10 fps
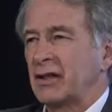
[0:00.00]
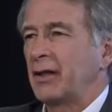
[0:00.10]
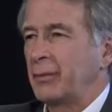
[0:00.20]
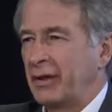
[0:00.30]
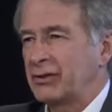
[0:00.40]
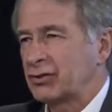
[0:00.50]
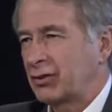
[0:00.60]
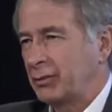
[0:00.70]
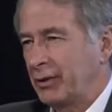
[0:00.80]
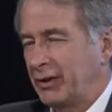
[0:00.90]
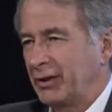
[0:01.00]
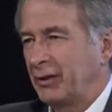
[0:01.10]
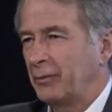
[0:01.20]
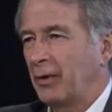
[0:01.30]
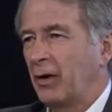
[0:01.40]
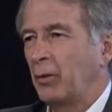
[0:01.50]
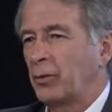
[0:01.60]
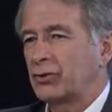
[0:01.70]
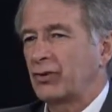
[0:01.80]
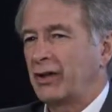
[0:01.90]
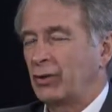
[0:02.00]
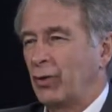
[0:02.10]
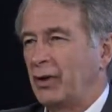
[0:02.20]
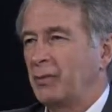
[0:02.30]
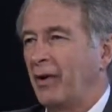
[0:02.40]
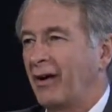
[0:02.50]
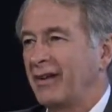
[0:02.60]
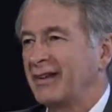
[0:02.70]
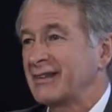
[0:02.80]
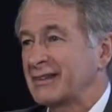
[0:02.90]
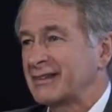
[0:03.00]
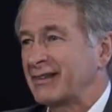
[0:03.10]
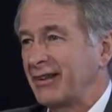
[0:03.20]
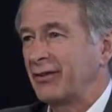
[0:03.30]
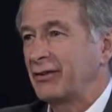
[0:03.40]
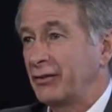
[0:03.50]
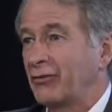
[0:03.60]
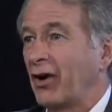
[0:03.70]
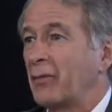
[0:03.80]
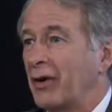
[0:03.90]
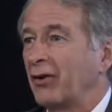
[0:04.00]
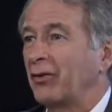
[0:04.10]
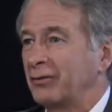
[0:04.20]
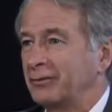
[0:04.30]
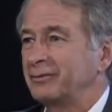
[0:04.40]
time, mainstream media uh, portrayed Green Party as the, uh, the environmental